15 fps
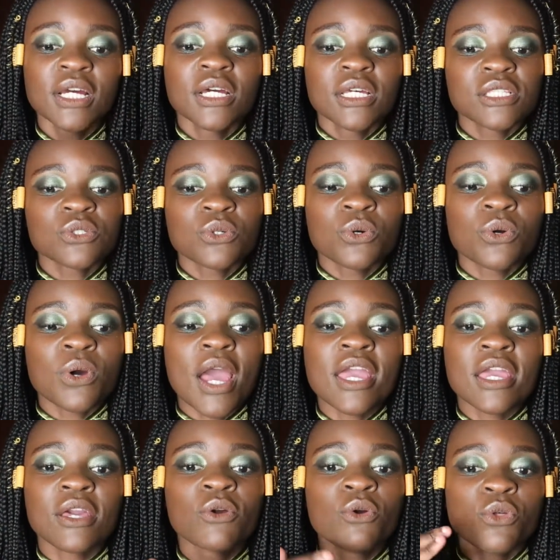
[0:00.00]
So
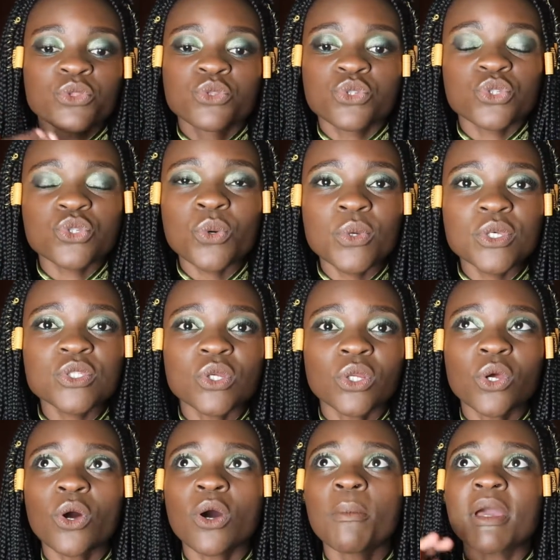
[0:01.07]
I go to
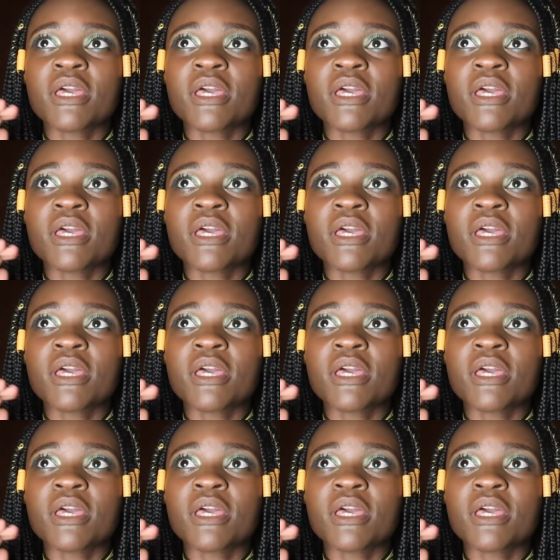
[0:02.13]
sewist.com,